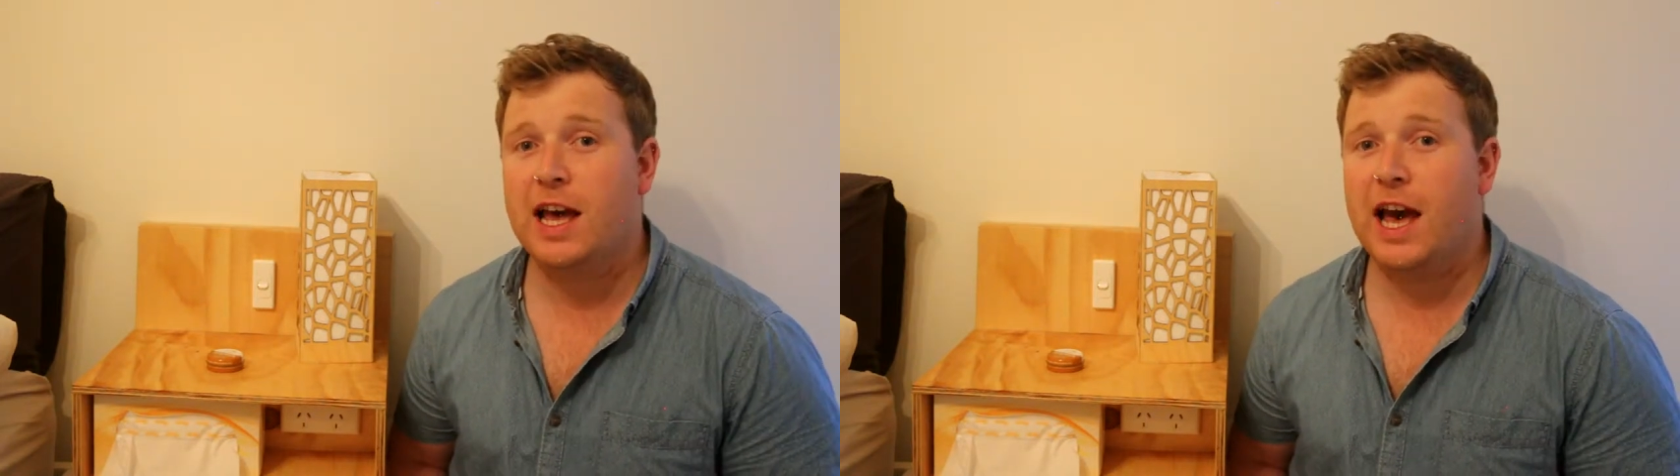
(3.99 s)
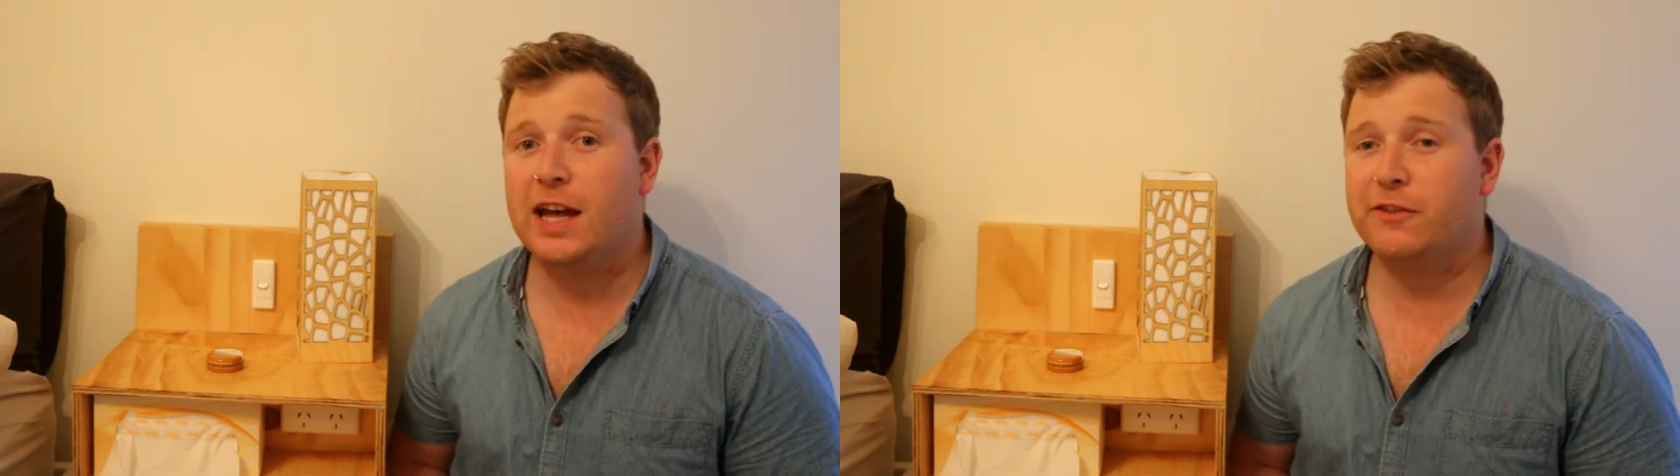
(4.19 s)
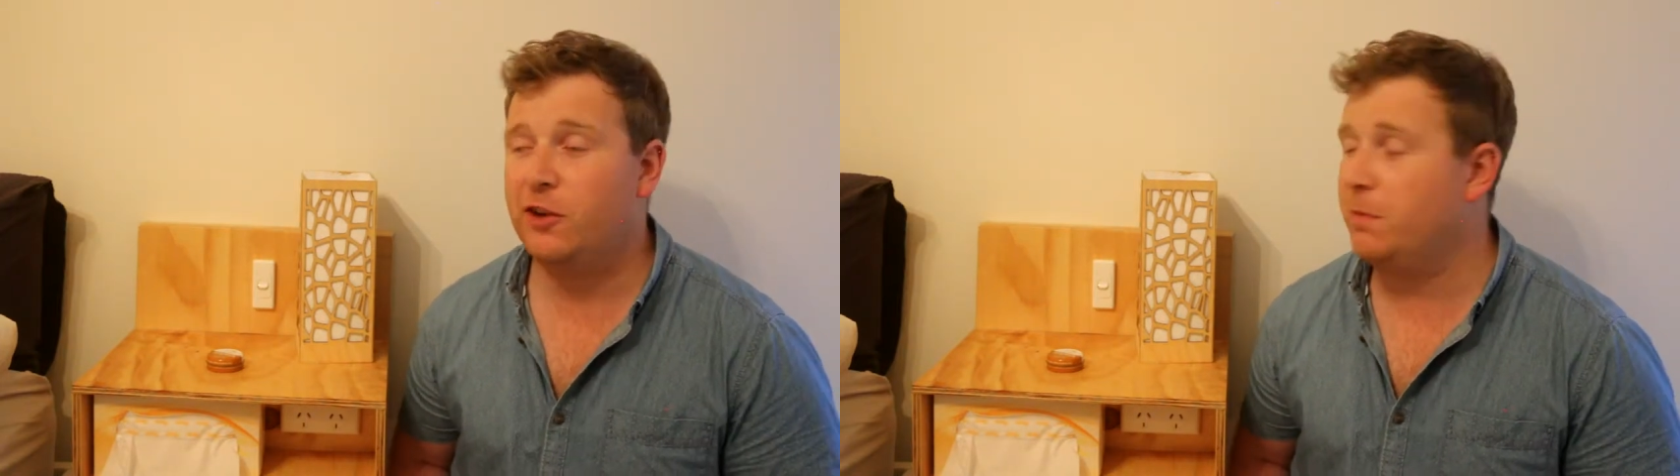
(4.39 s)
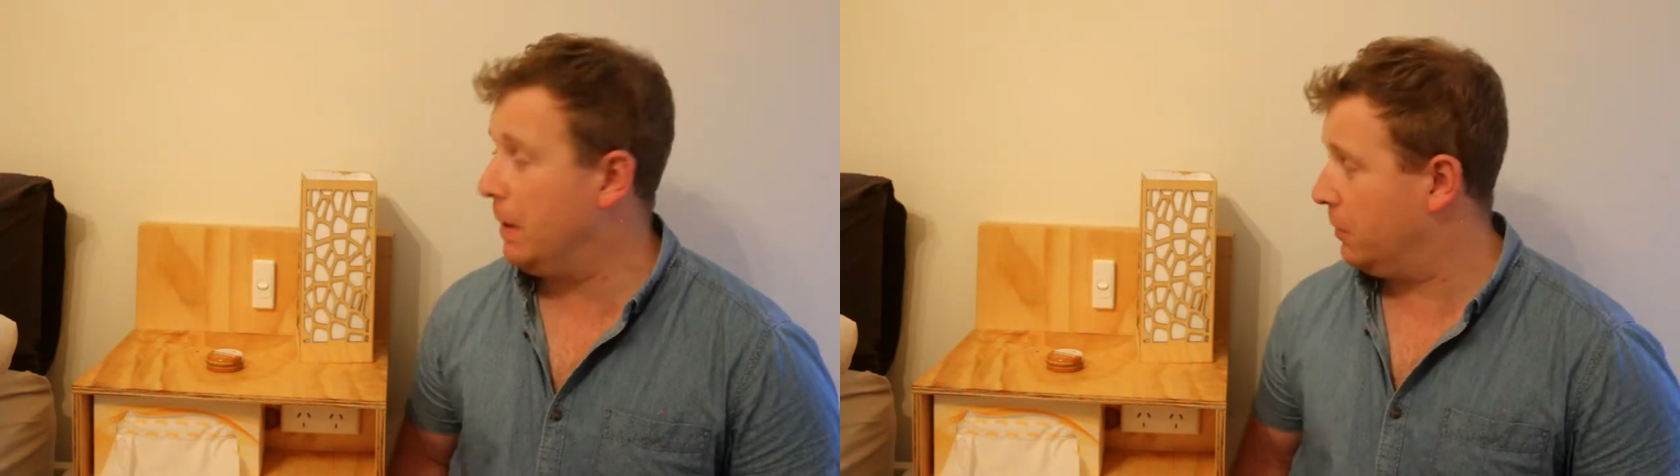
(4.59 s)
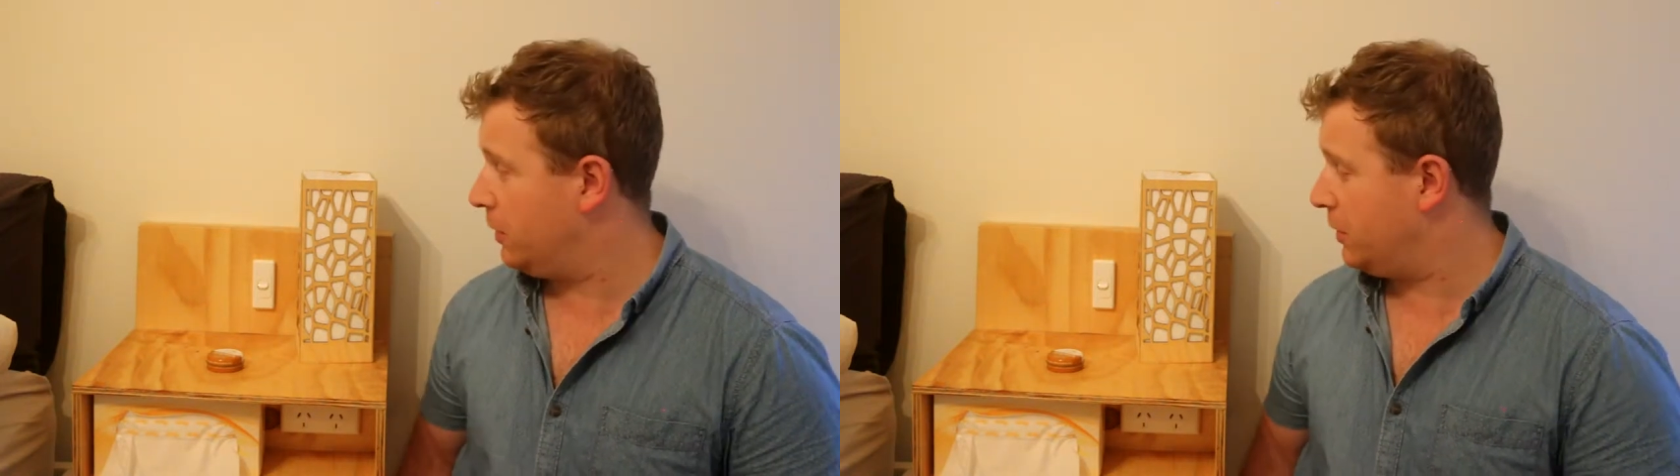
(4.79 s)
I had a few
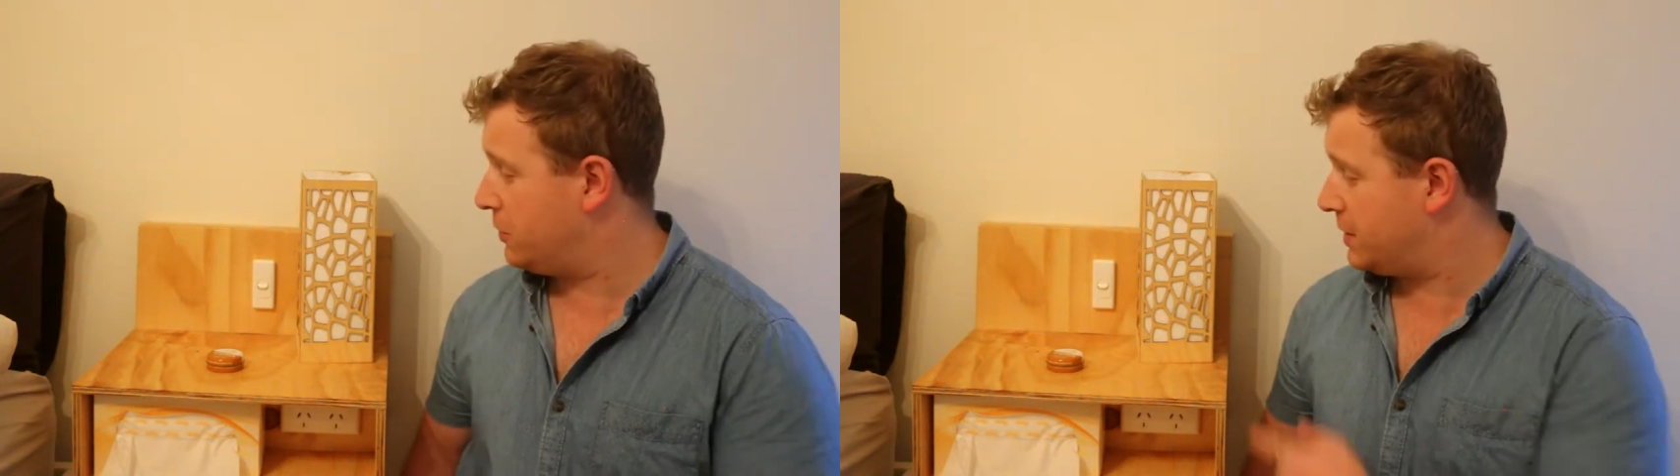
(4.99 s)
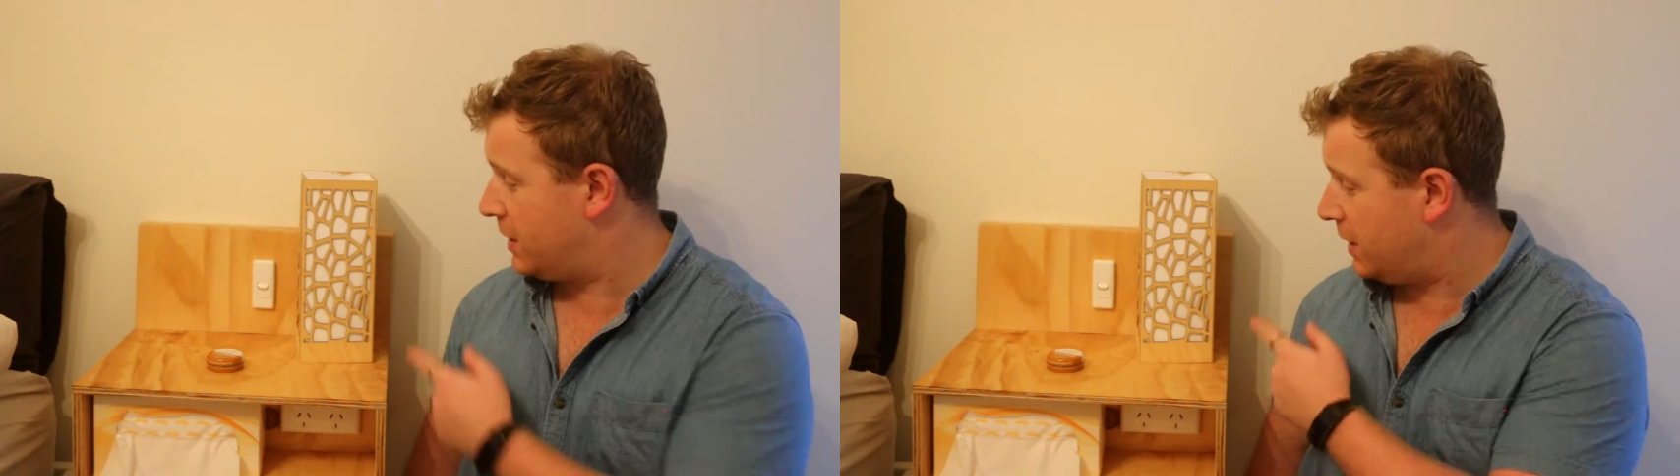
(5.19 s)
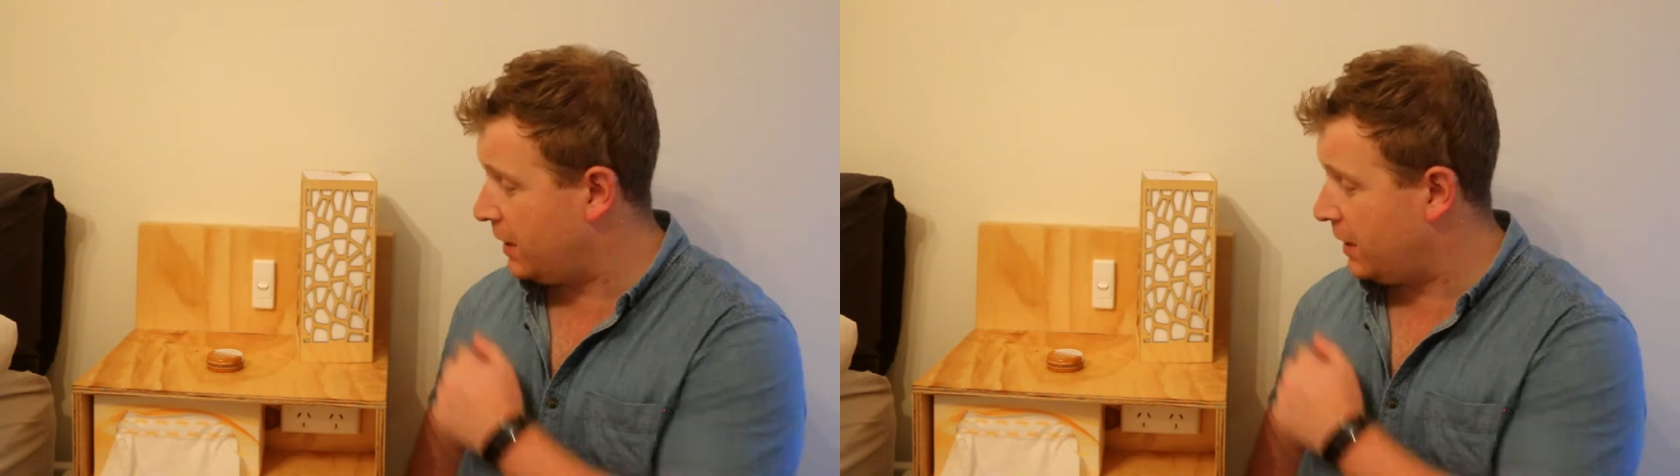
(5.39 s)
people interested